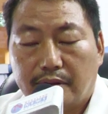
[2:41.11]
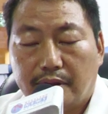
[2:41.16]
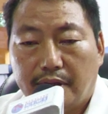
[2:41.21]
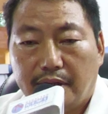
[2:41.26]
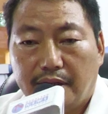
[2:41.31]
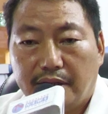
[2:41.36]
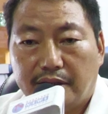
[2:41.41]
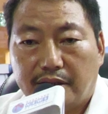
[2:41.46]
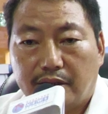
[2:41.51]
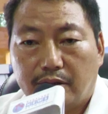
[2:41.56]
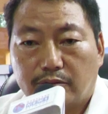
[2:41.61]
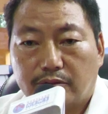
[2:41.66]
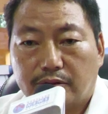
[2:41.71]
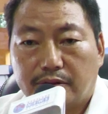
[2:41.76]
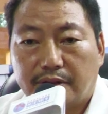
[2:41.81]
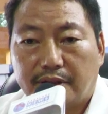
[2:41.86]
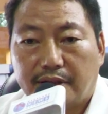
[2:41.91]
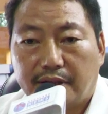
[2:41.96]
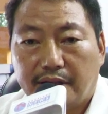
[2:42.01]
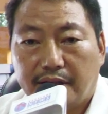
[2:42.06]

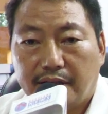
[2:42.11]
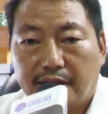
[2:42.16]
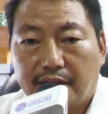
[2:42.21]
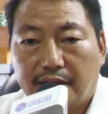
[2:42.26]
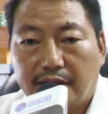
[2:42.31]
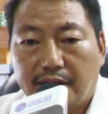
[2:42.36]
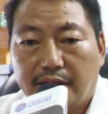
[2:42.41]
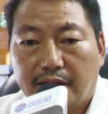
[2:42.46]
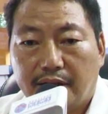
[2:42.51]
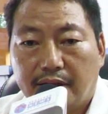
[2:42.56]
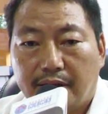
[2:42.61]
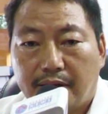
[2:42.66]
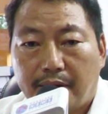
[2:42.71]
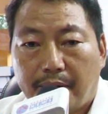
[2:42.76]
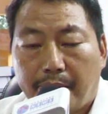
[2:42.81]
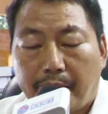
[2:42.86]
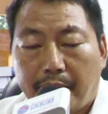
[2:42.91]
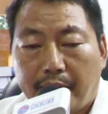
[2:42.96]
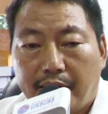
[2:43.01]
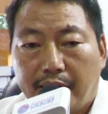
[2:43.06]
8,000 KL,
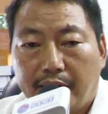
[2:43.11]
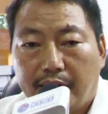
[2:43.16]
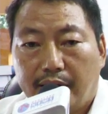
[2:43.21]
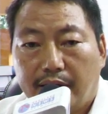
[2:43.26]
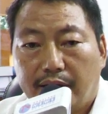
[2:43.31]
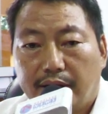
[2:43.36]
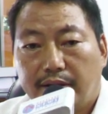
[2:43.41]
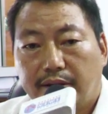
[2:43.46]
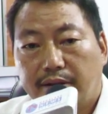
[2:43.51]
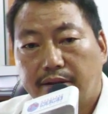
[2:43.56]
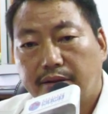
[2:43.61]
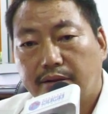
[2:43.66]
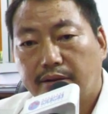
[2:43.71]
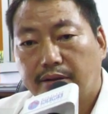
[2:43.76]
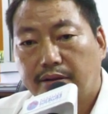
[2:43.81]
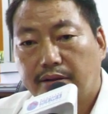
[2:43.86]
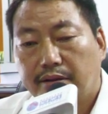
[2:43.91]
and